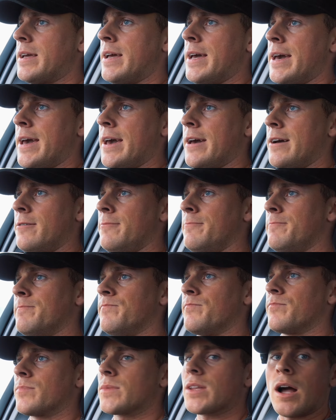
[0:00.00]

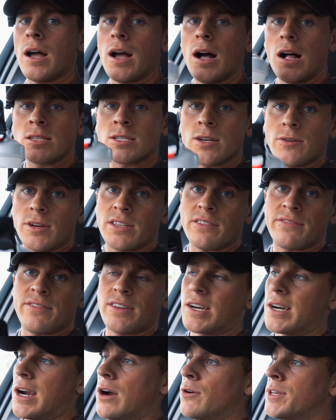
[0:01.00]
um, I also need to
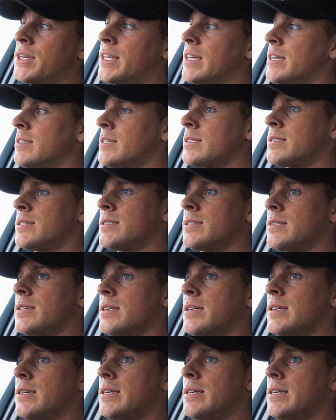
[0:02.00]
figure out this